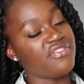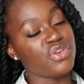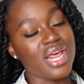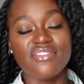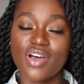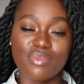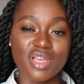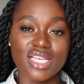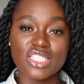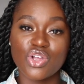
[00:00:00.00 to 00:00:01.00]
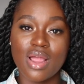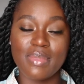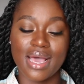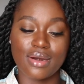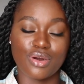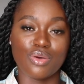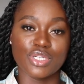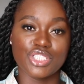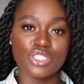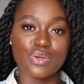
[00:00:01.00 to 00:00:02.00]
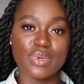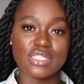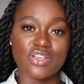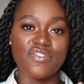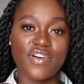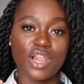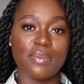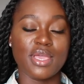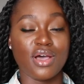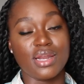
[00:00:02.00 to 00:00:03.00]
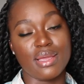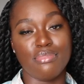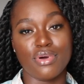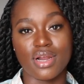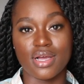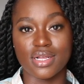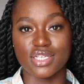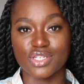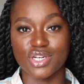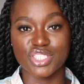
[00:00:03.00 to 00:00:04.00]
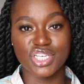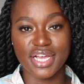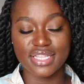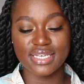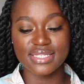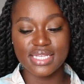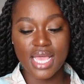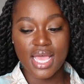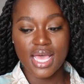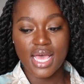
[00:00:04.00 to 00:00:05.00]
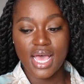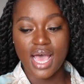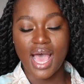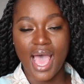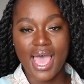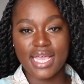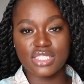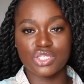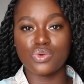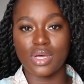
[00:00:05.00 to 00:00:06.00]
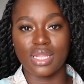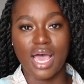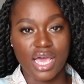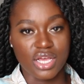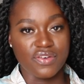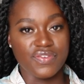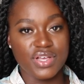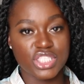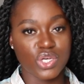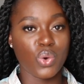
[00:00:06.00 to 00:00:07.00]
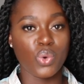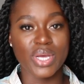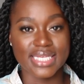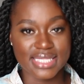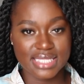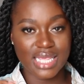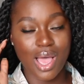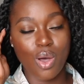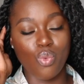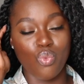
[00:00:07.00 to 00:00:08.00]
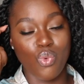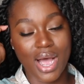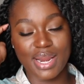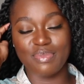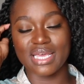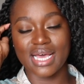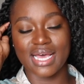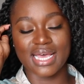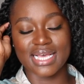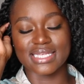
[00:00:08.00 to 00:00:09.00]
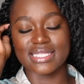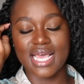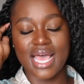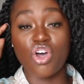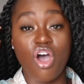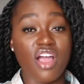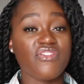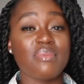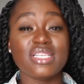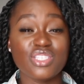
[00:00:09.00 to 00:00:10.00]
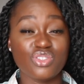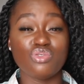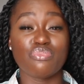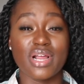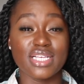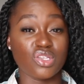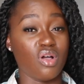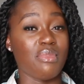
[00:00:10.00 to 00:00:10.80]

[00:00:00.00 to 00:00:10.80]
and if you're not following me on Instagram, I don't know what you're doing. So follow me on imported underscore chocolates. I do a lot of twists one, because it's hard for me to do braids